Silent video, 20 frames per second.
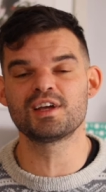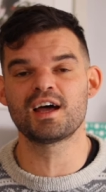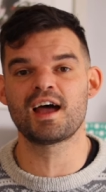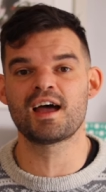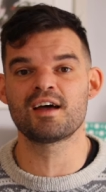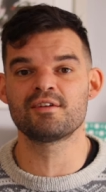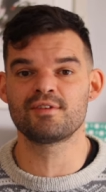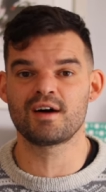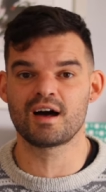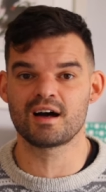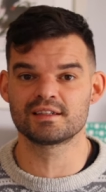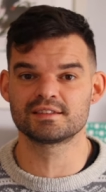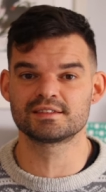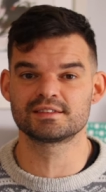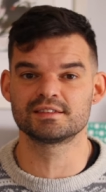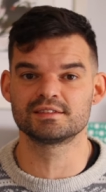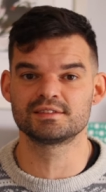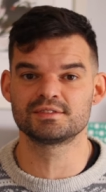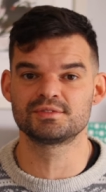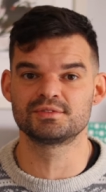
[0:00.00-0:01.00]
have
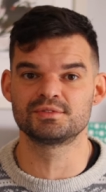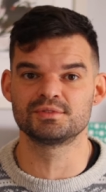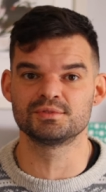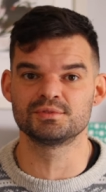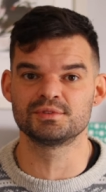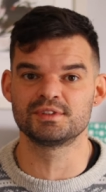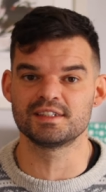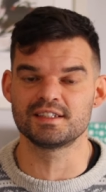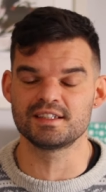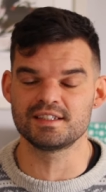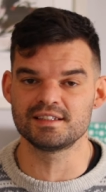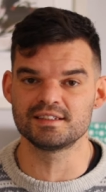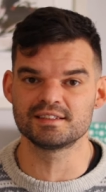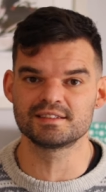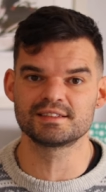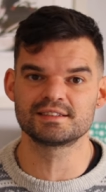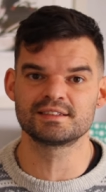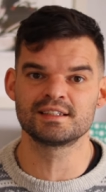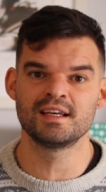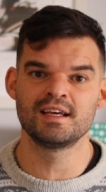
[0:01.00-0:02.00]
access to the
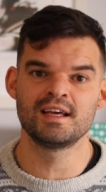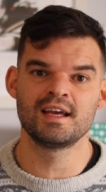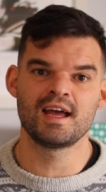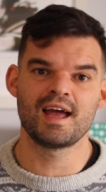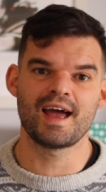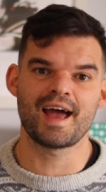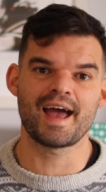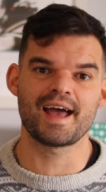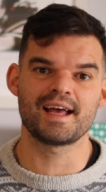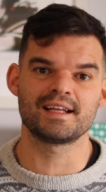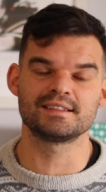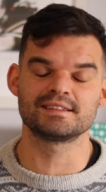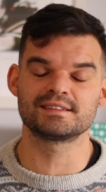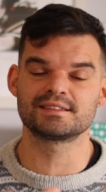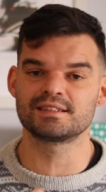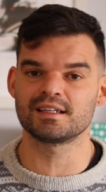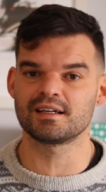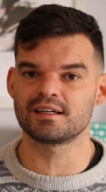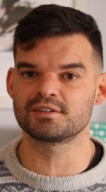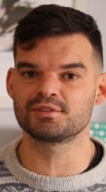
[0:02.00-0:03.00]
east and
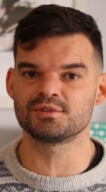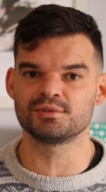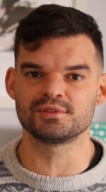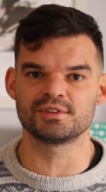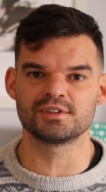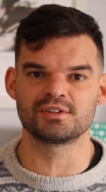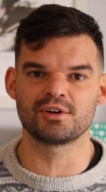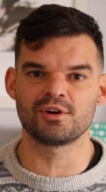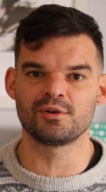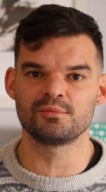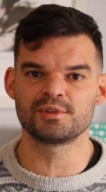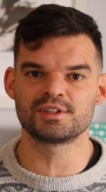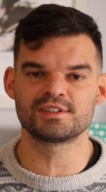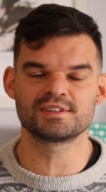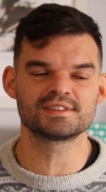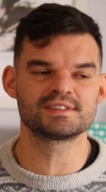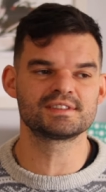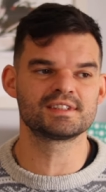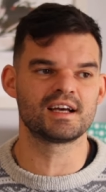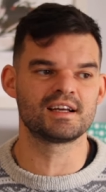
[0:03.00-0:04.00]
start all the
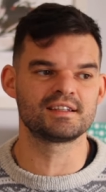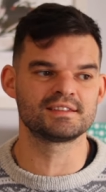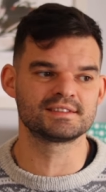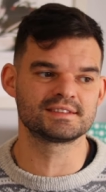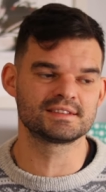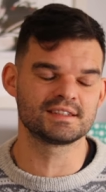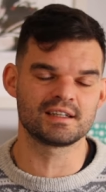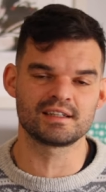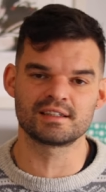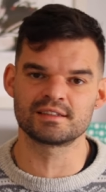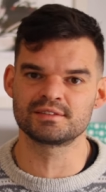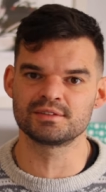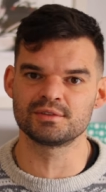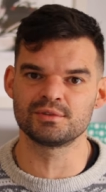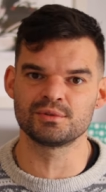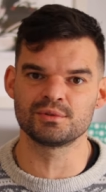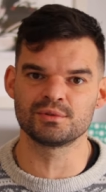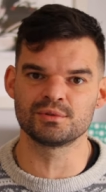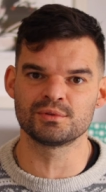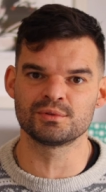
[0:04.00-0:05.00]
commerce and start
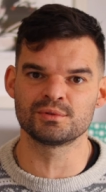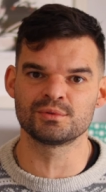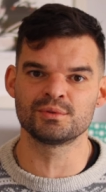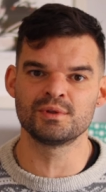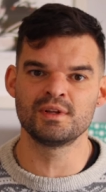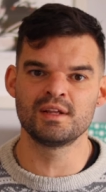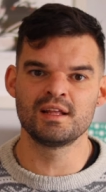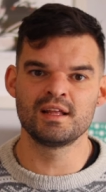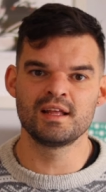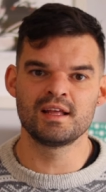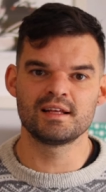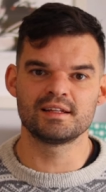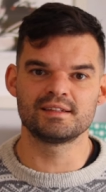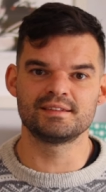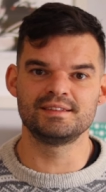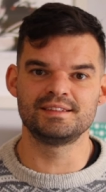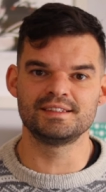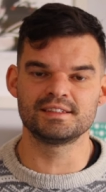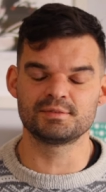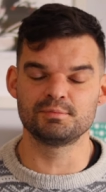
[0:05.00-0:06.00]
all
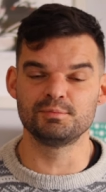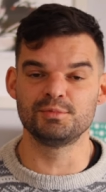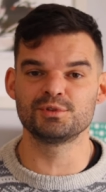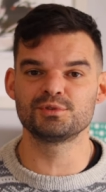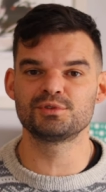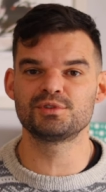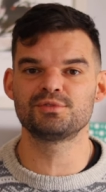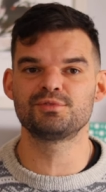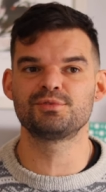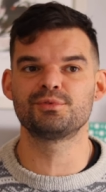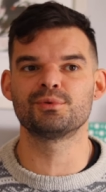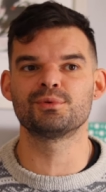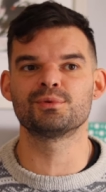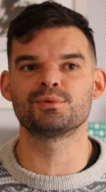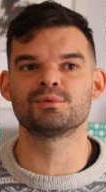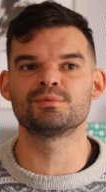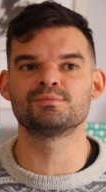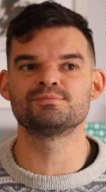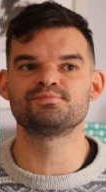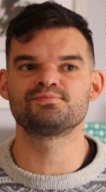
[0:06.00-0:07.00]
this
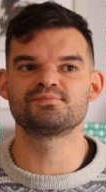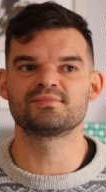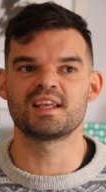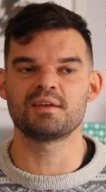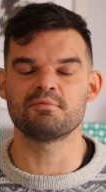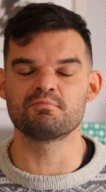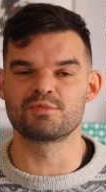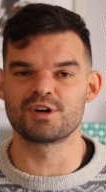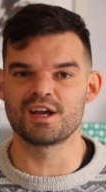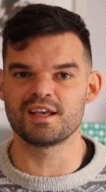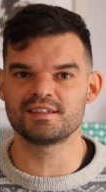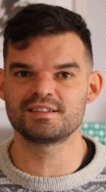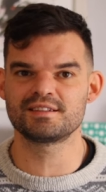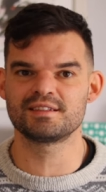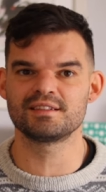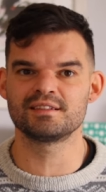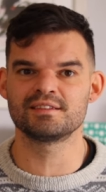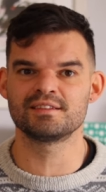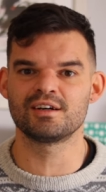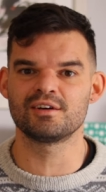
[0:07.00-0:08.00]
beautiful
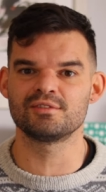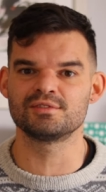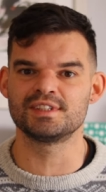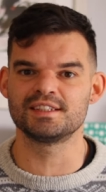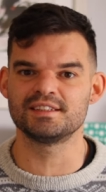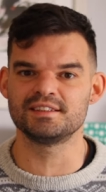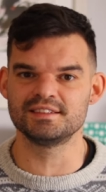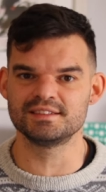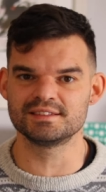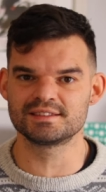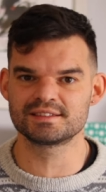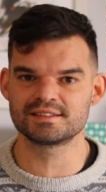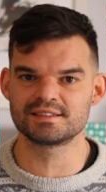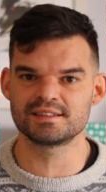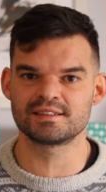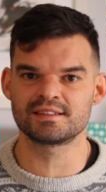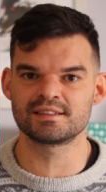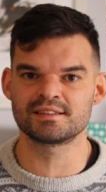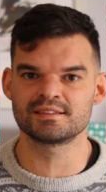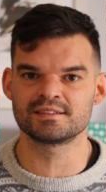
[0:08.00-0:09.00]
embracing of the
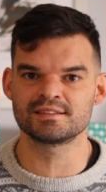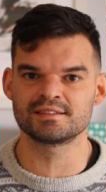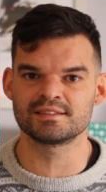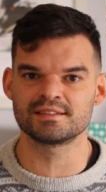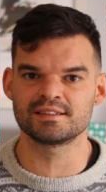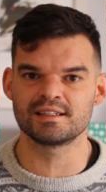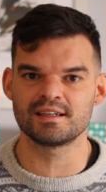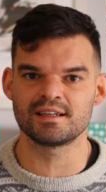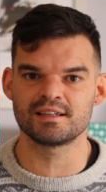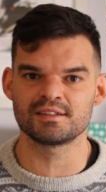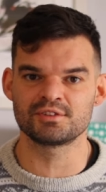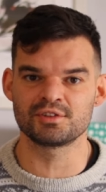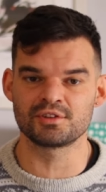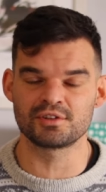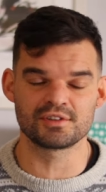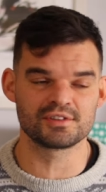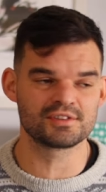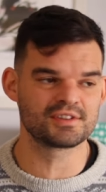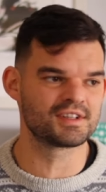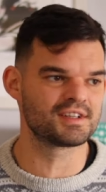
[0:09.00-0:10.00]
eastern uh,
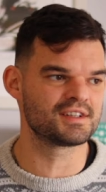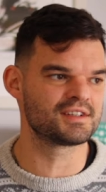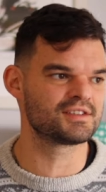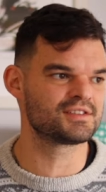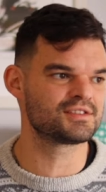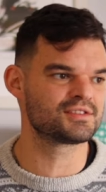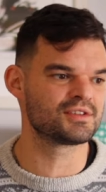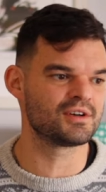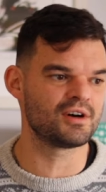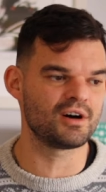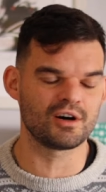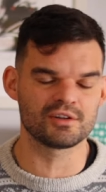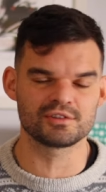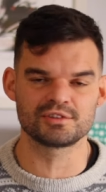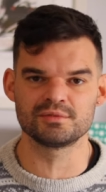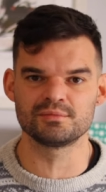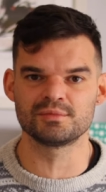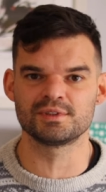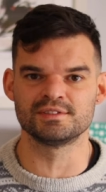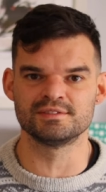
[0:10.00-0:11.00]
Turkish
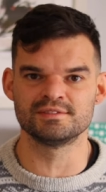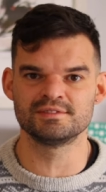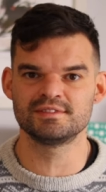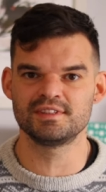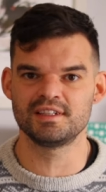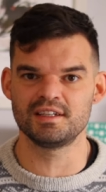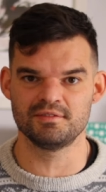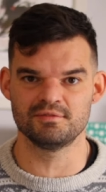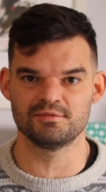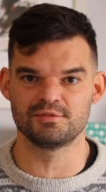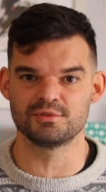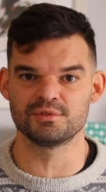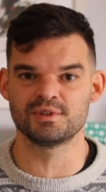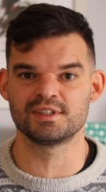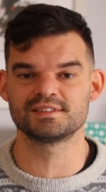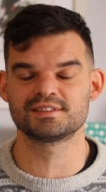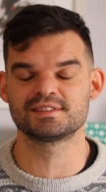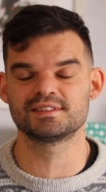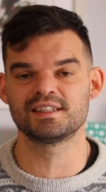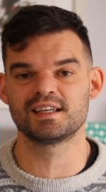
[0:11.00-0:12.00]
Ottoman
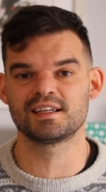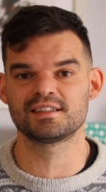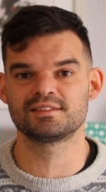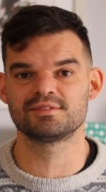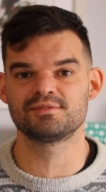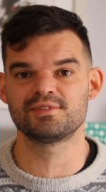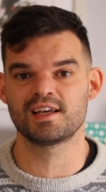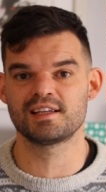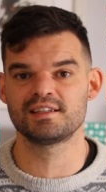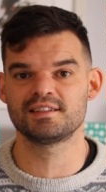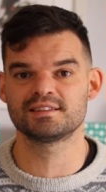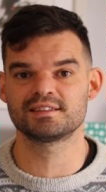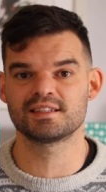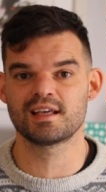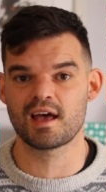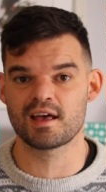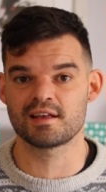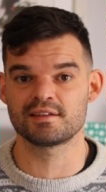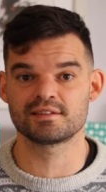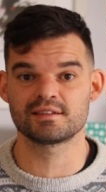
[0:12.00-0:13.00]
influence that Venice
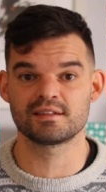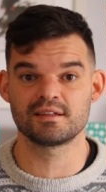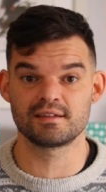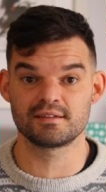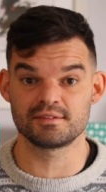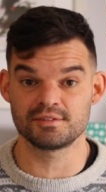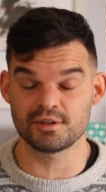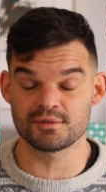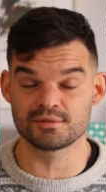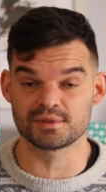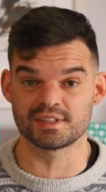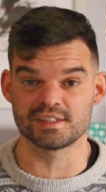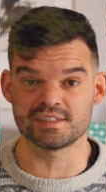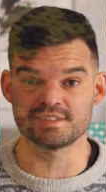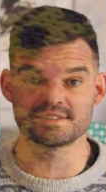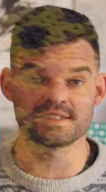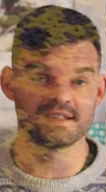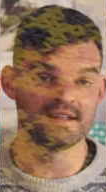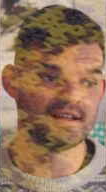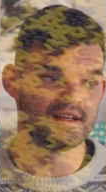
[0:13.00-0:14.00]
has
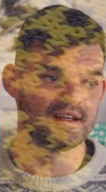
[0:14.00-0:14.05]
nowadays.